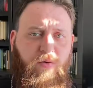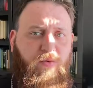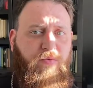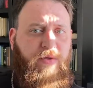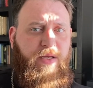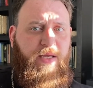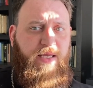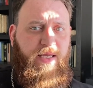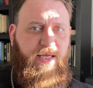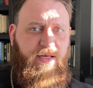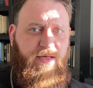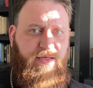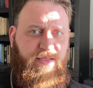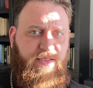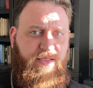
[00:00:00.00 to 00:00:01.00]
own
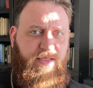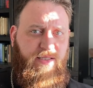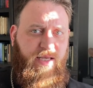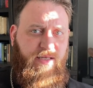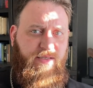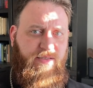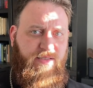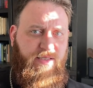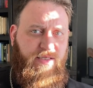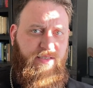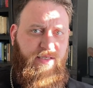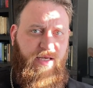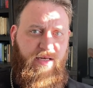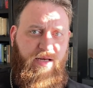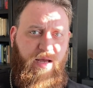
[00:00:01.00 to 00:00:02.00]
hedonistic
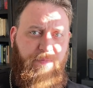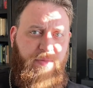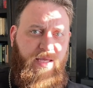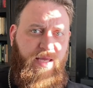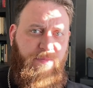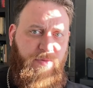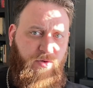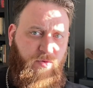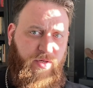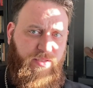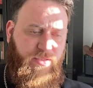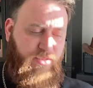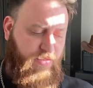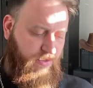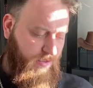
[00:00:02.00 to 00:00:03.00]
tendencies and not be
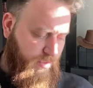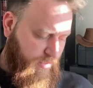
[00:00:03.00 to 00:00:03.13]
hypocrites.